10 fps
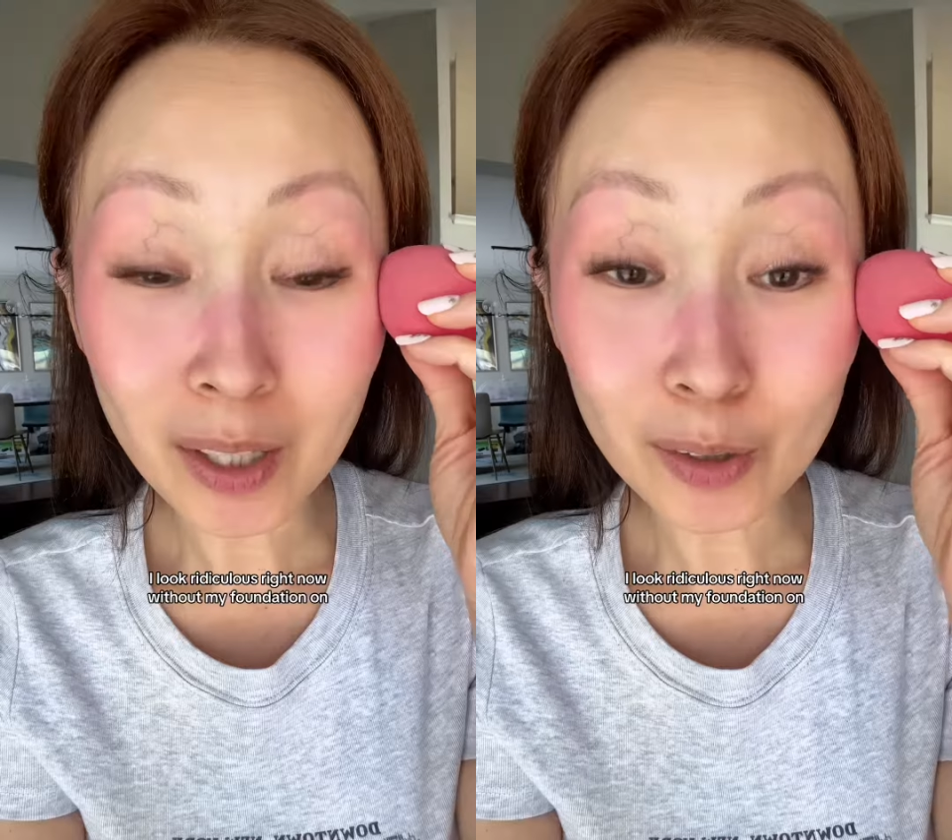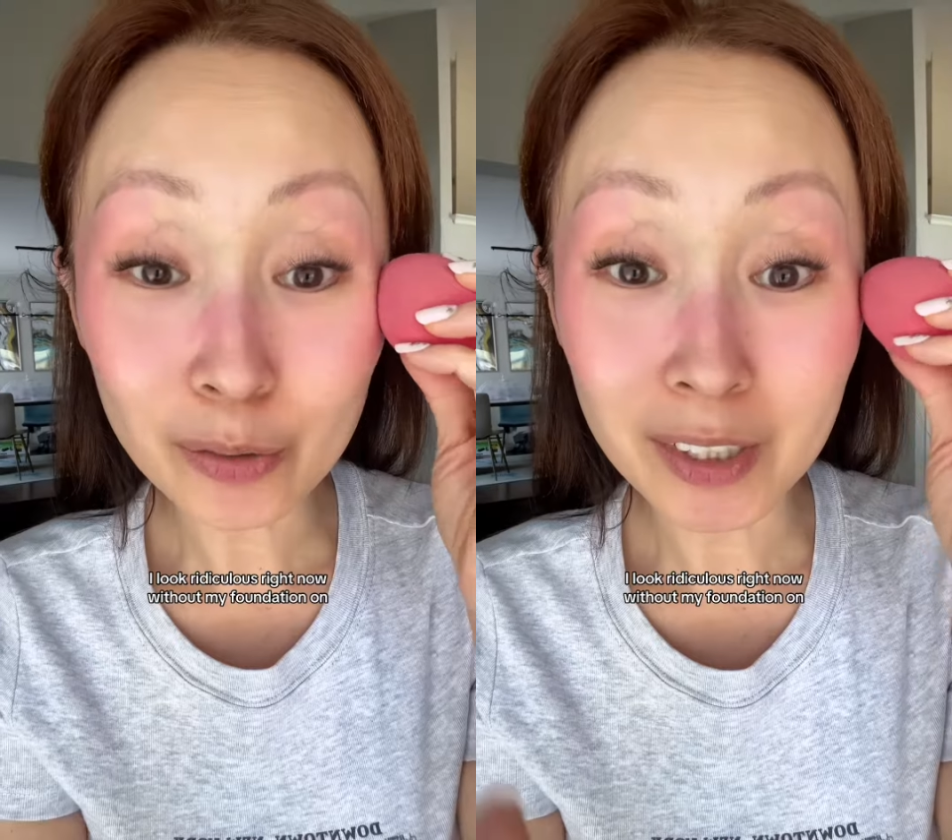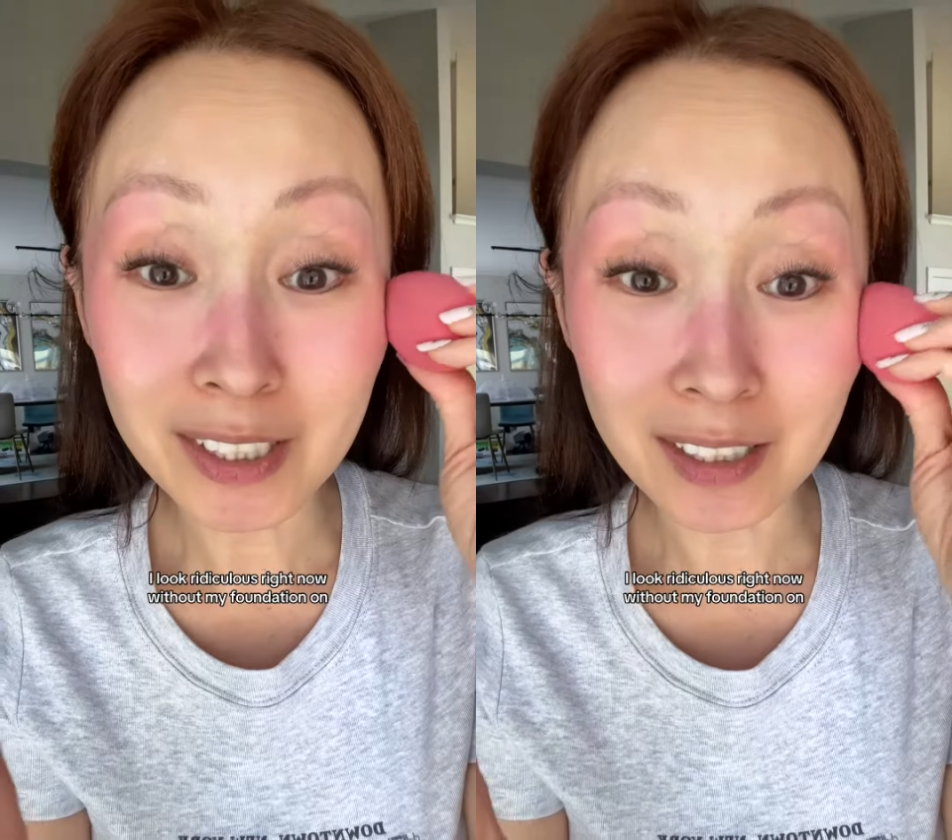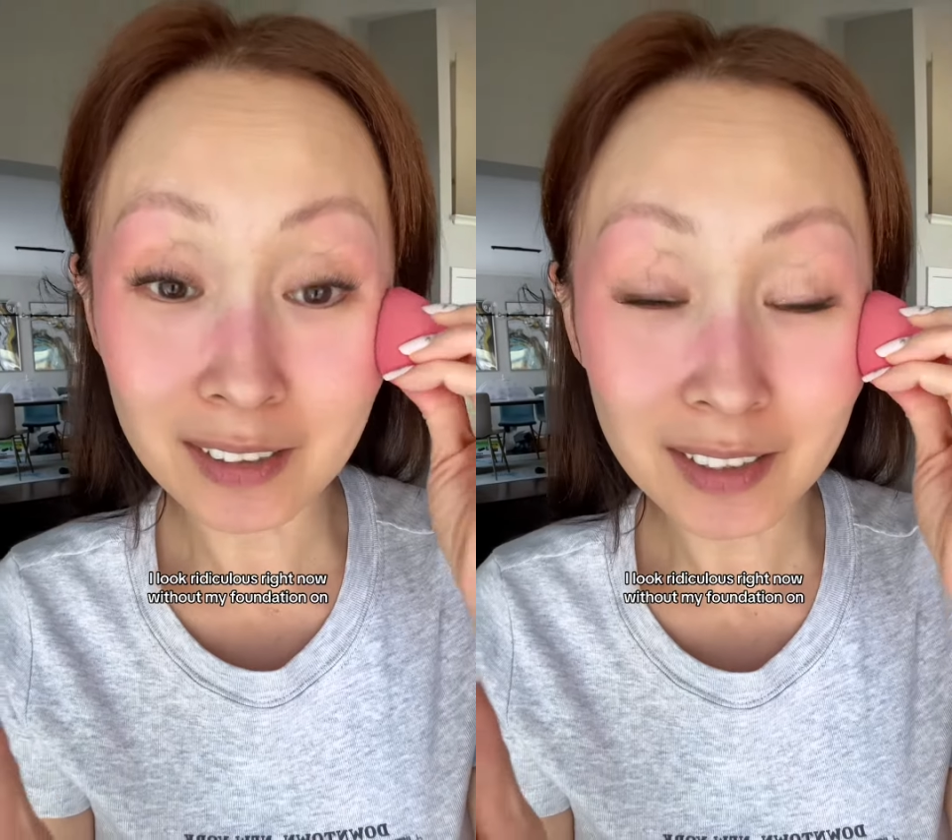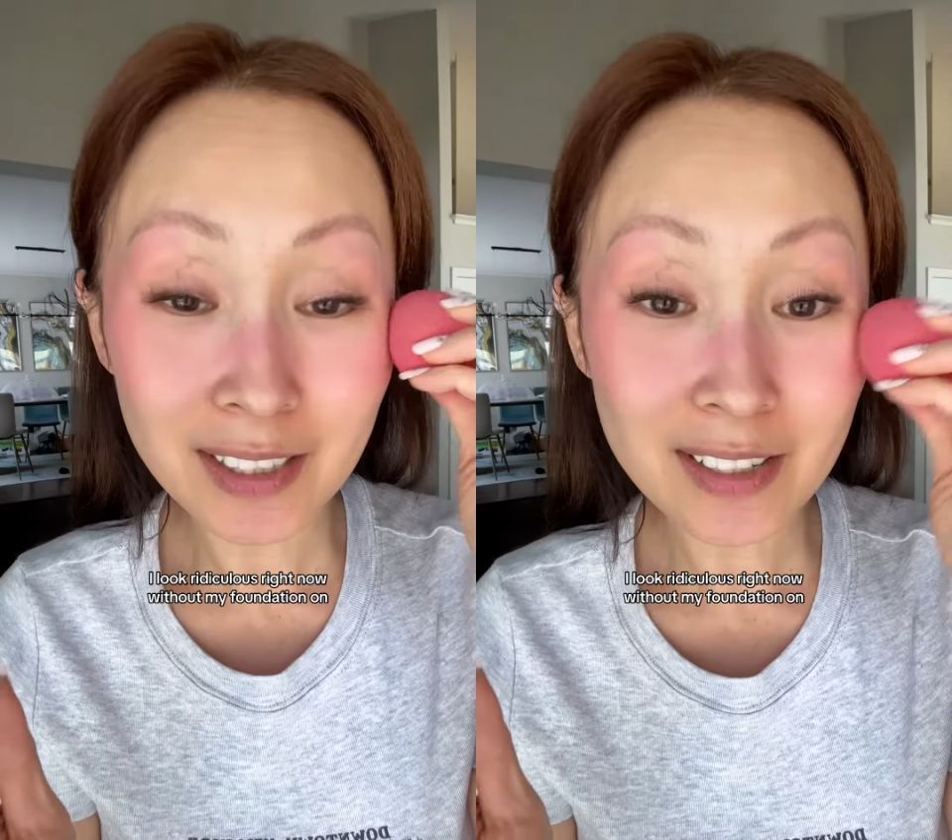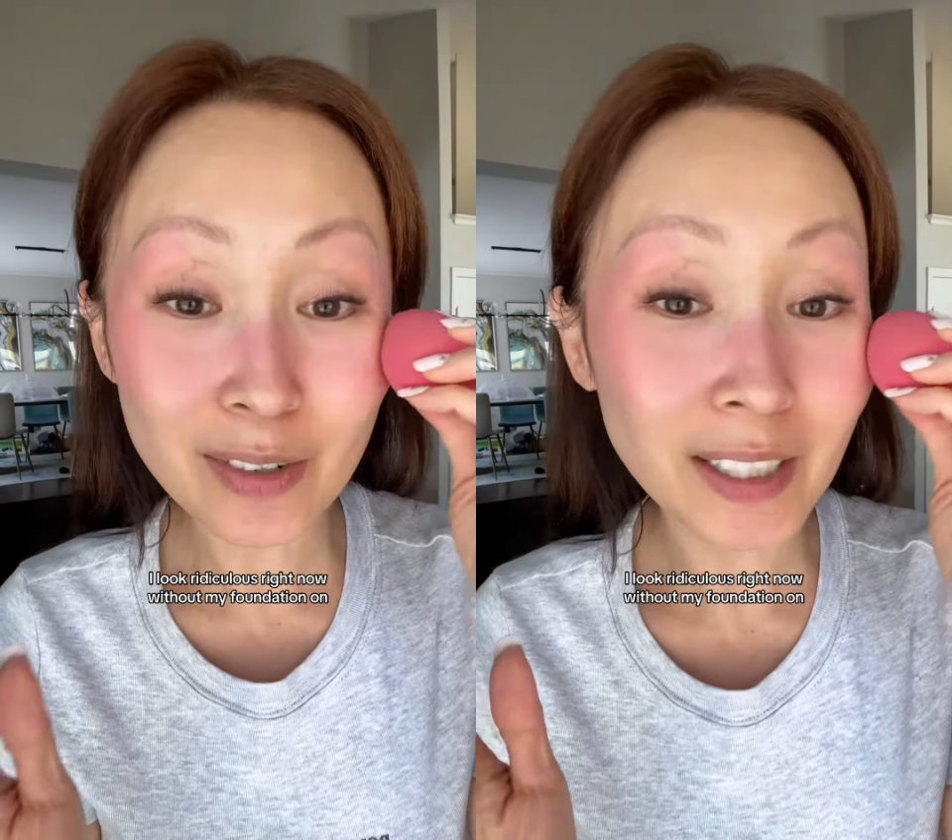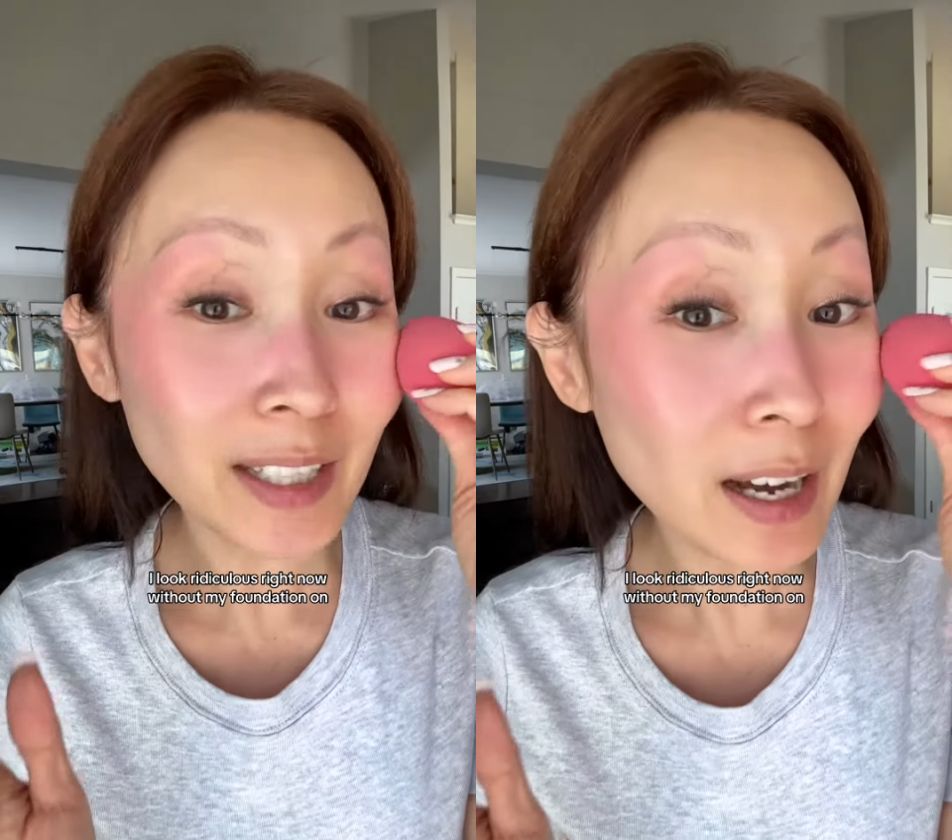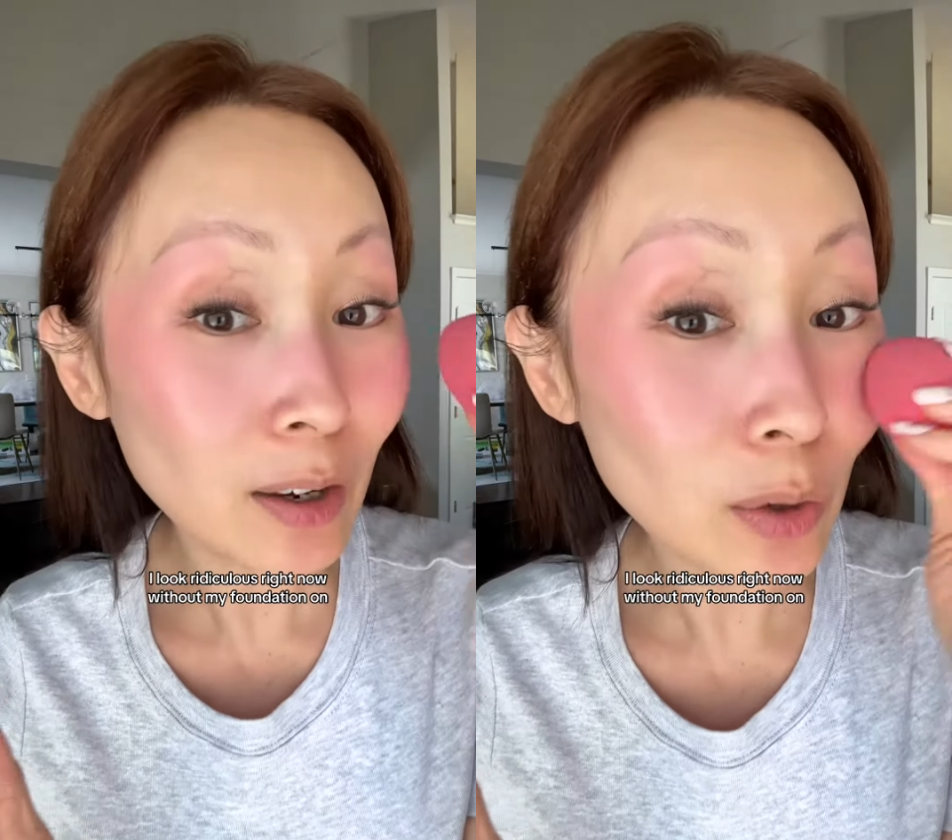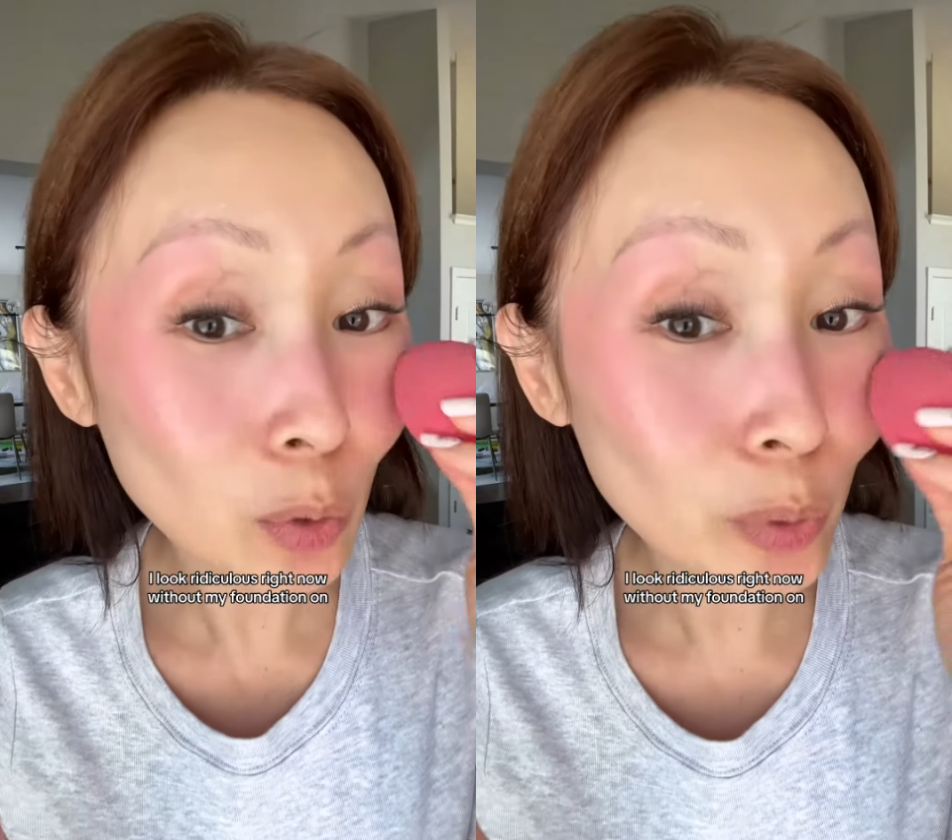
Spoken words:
look ridiculous right now